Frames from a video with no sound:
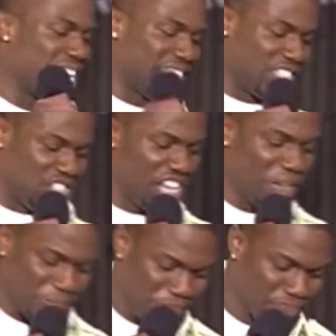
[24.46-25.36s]
nigga at the
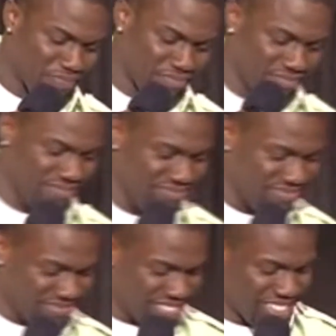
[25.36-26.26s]
gym.
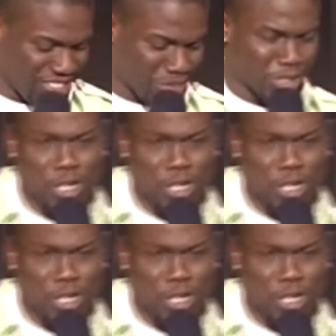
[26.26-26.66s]
Some